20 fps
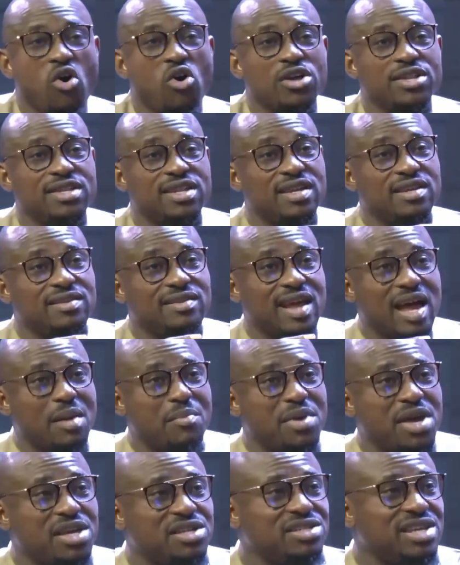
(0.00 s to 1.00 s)
Or the
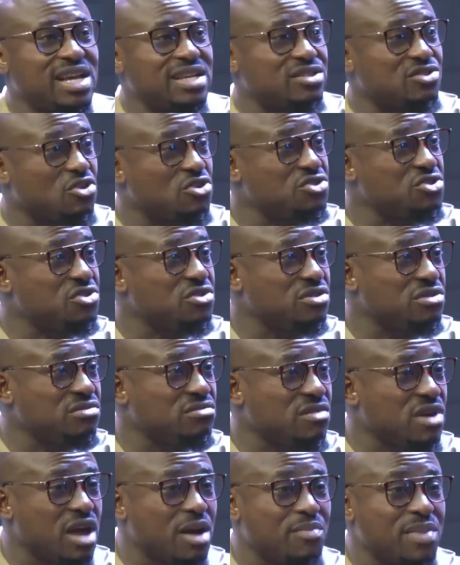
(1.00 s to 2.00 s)
damage has
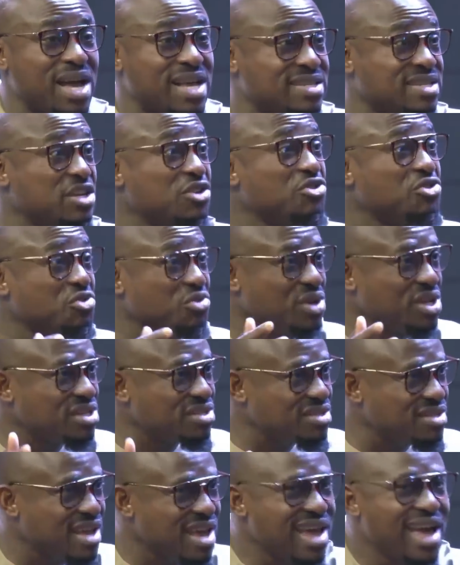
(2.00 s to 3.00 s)
gotten, has increased.